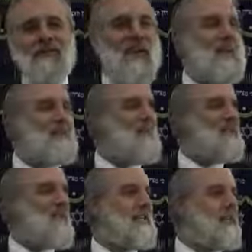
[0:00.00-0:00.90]
You got to be
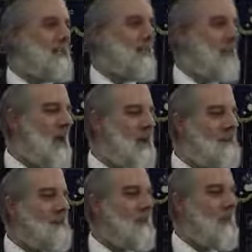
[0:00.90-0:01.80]
sensitive. In a
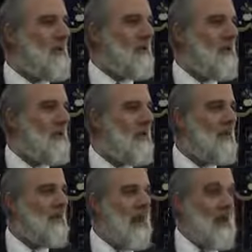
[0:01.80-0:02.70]
house of mourning,
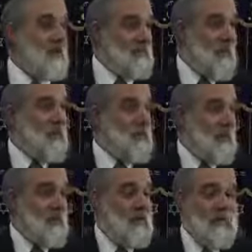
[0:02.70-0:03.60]

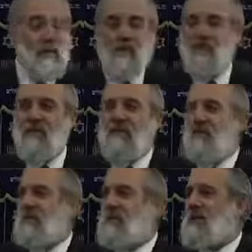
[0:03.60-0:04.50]
especially if this
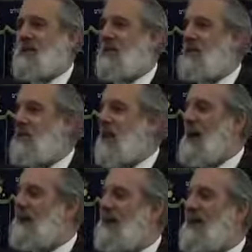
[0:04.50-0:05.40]
was a, somebody who
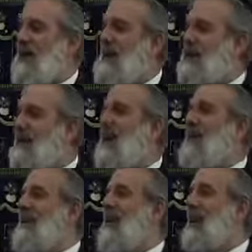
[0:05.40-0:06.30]
died not at the age of
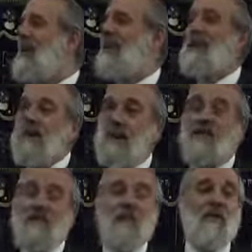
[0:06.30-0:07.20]
99,
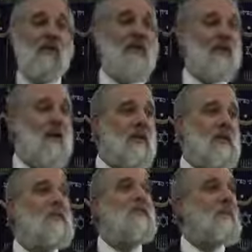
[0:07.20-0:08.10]
at a very young age,
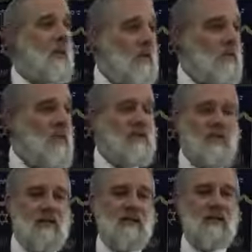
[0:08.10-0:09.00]
it's even more
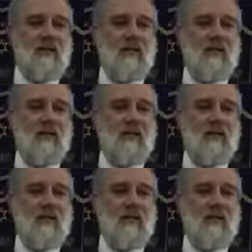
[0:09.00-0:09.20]
sensitive.